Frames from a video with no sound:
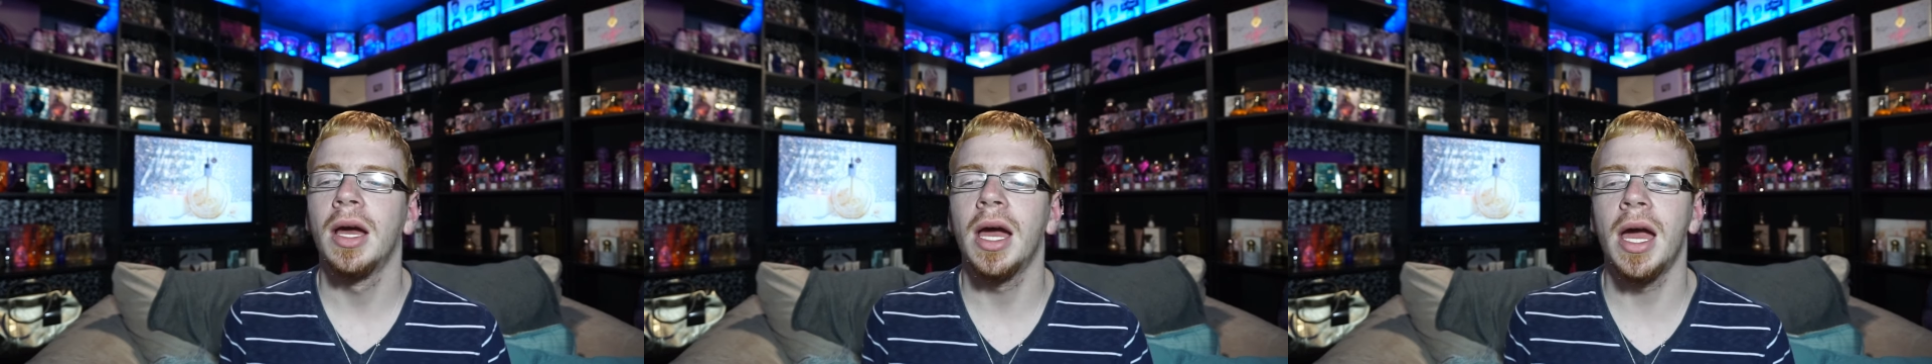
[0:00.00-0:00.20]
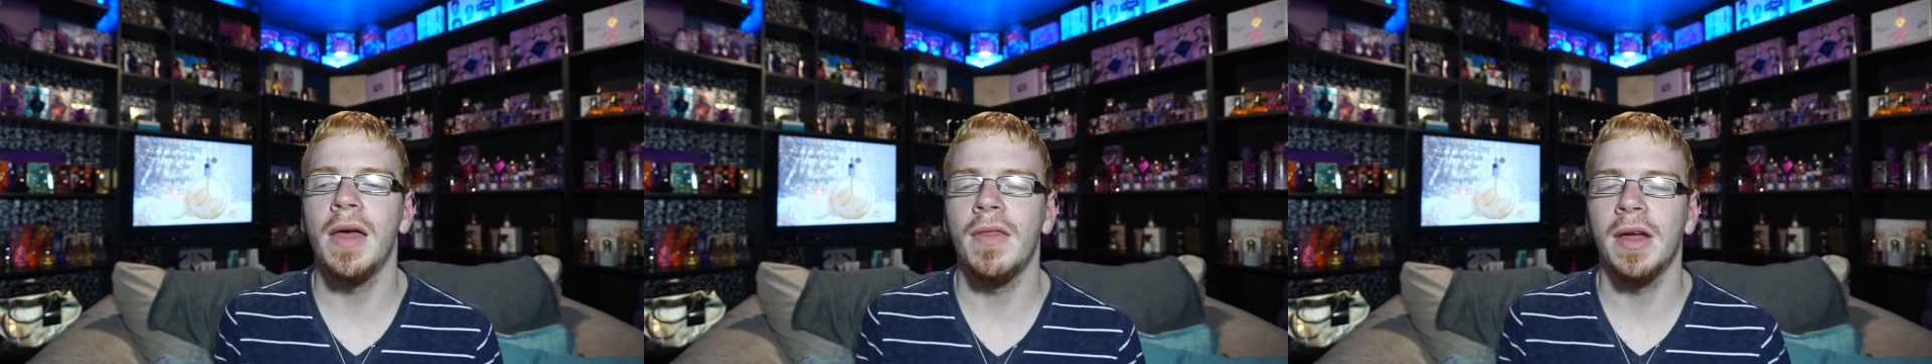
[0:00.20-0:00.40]

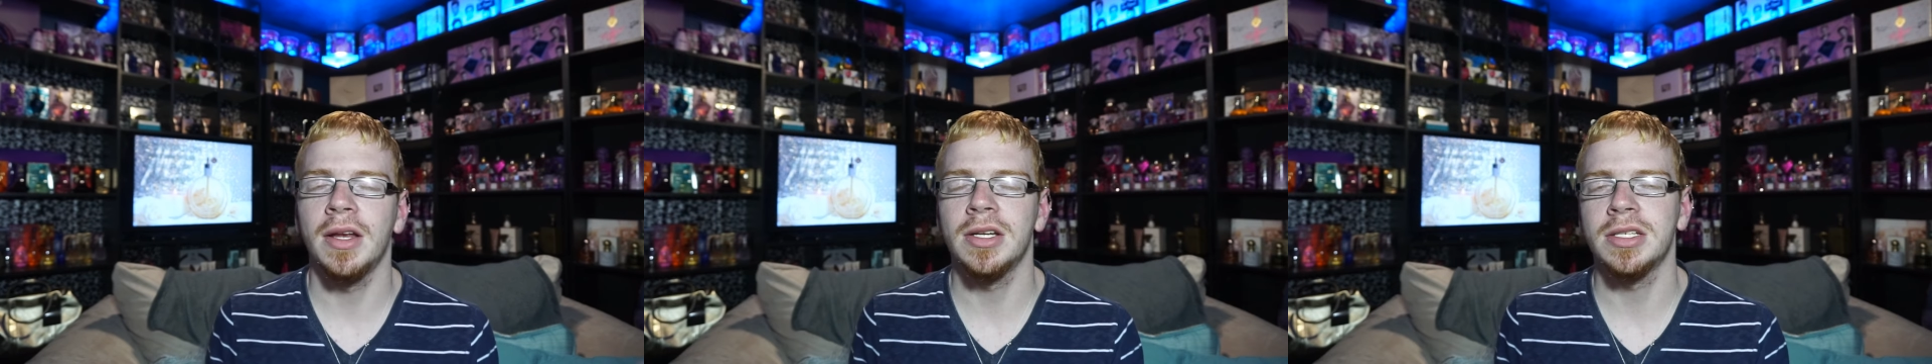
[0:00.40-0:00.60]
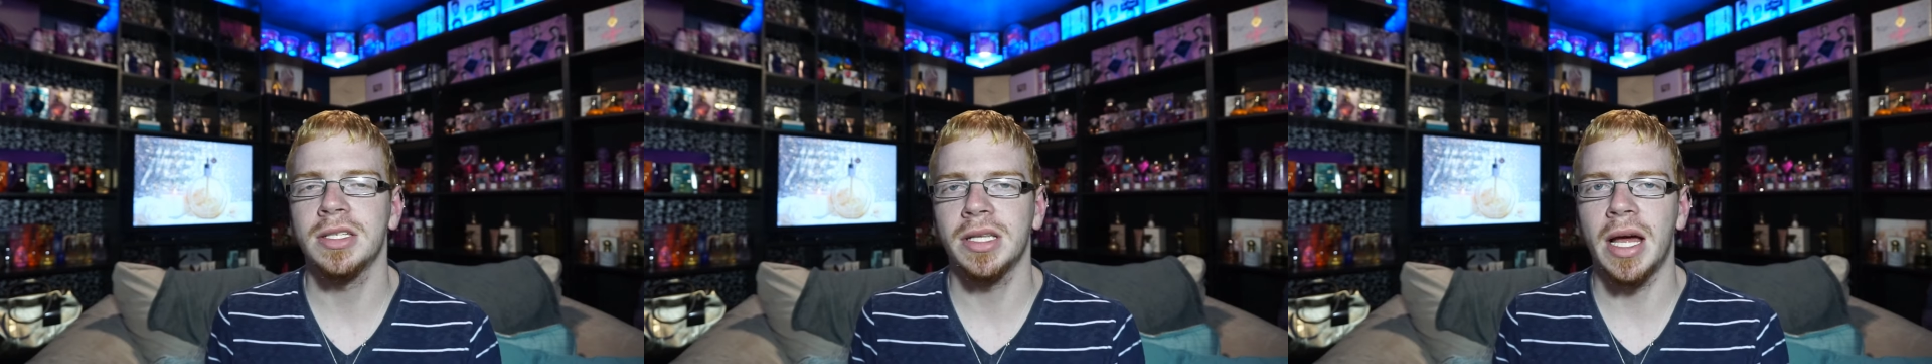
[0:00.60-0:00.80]
And they
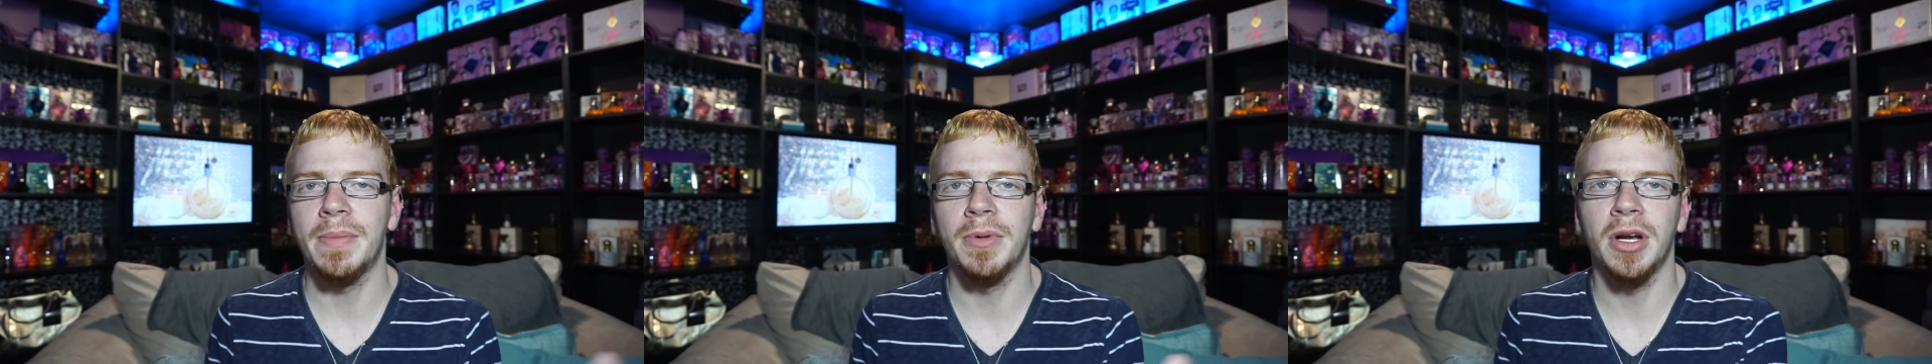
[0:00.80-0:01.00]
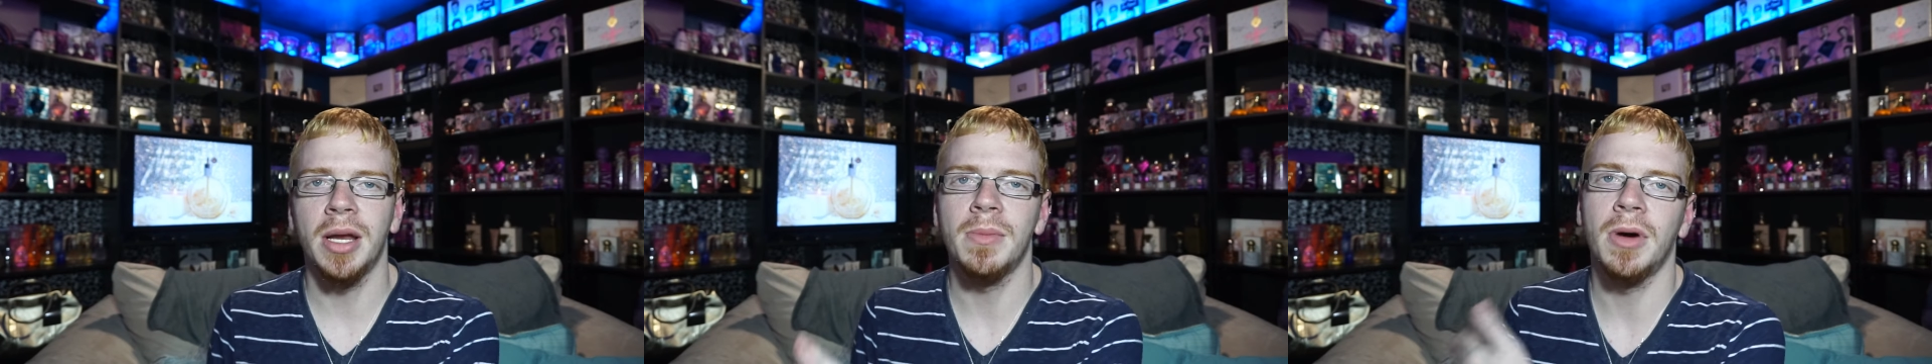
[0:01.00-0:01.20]
just
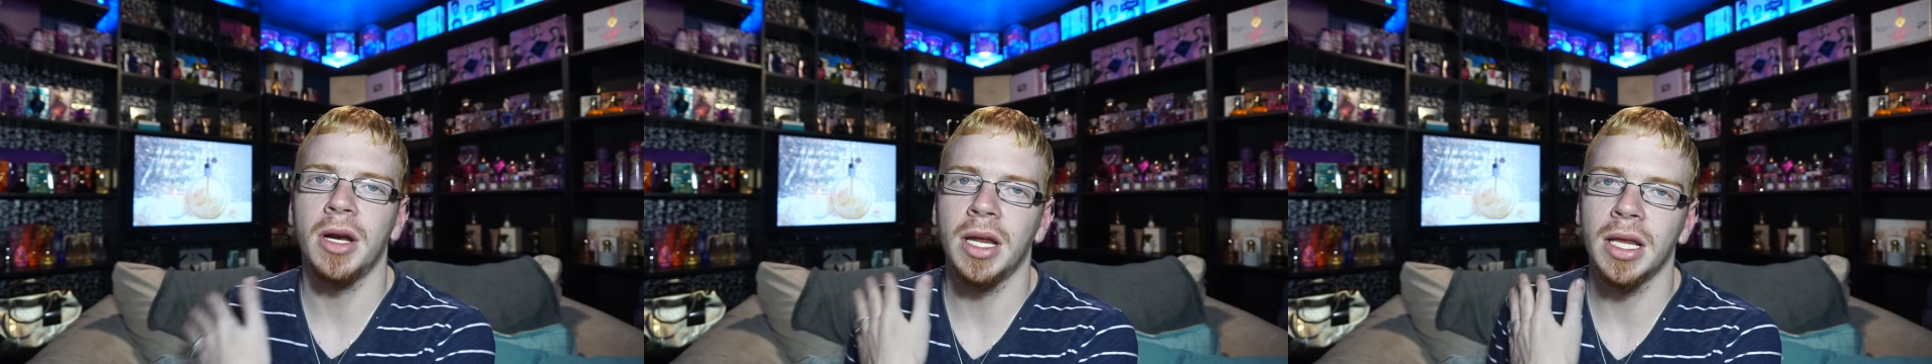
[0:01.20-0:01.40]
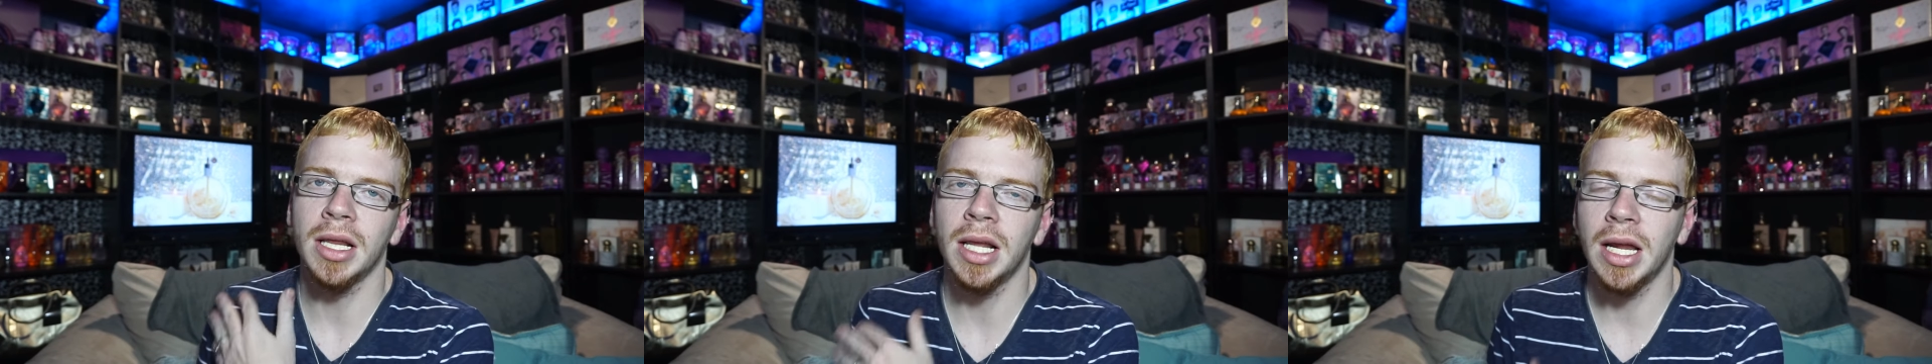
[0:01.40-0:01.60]
slap their name on
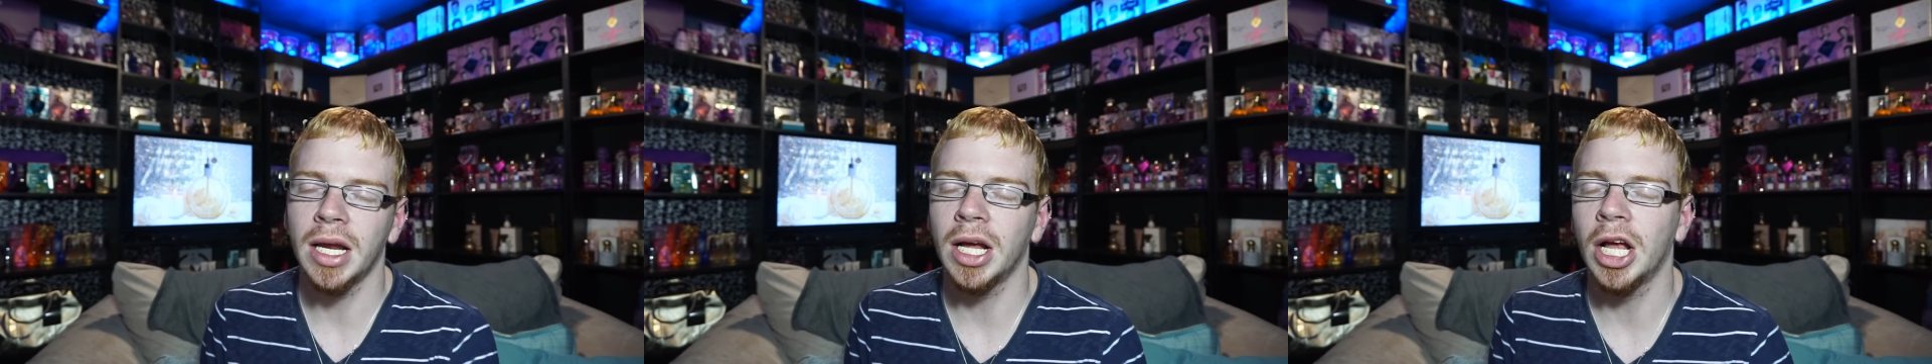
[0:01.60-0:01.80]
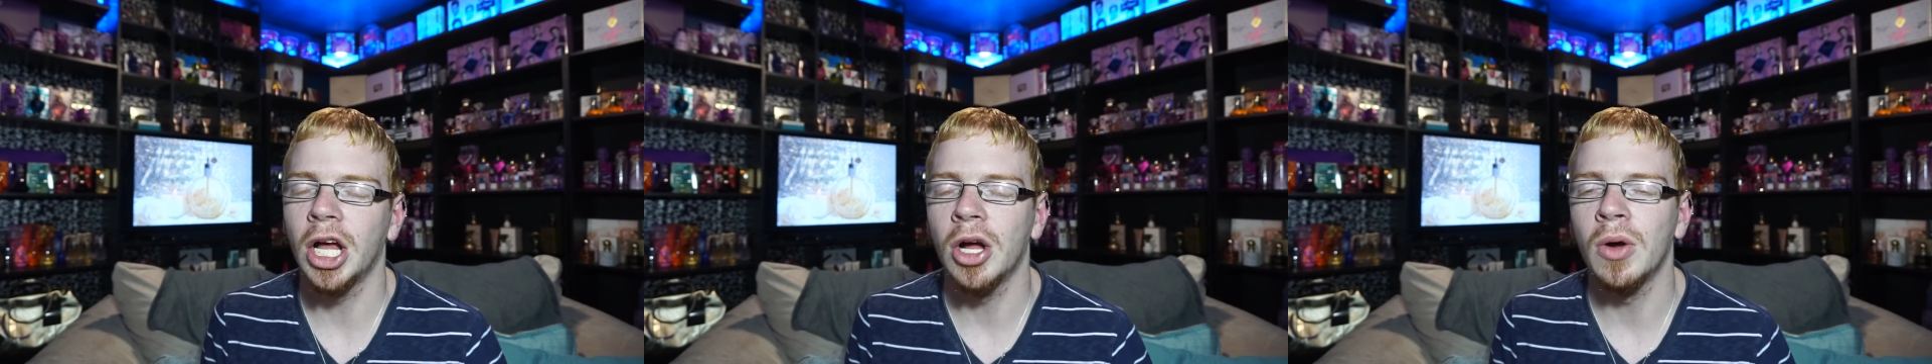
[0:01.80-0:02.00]
it and let
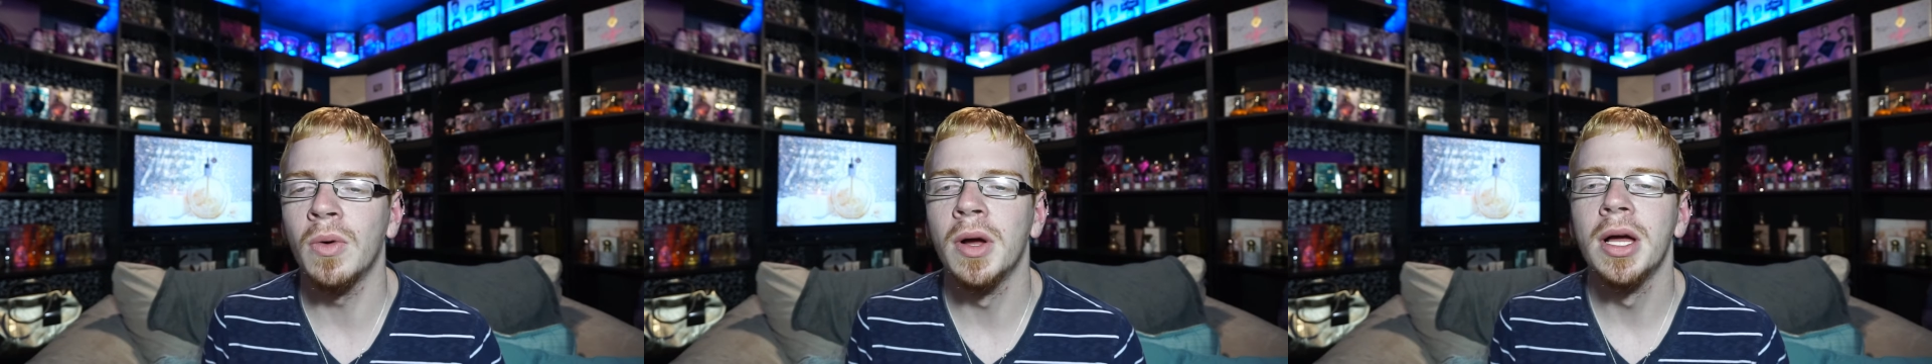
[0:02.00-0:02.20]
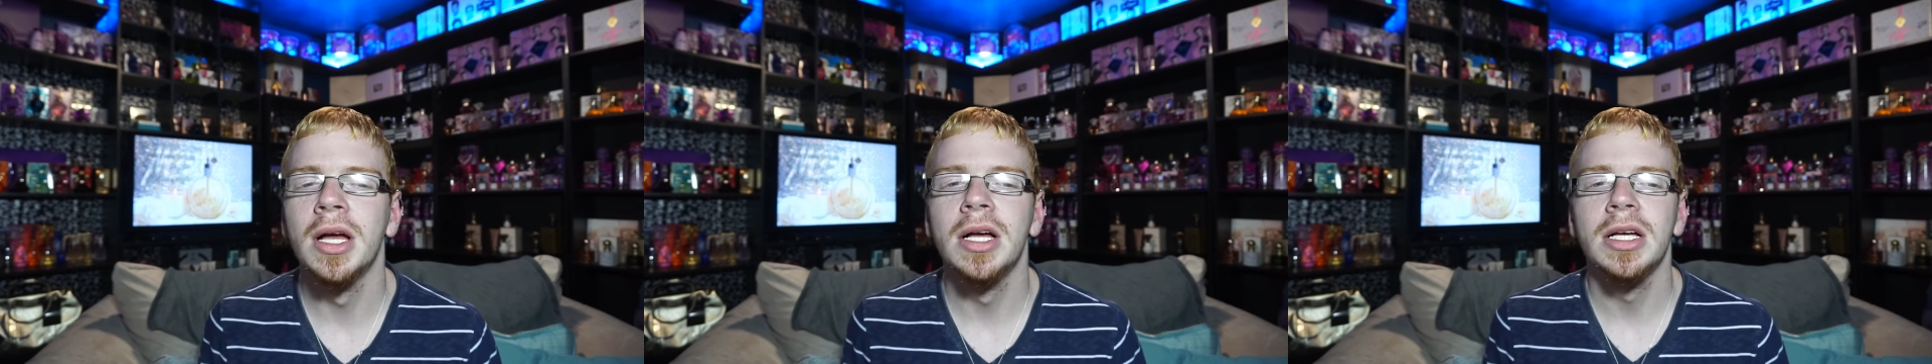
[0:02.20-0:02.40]
it go.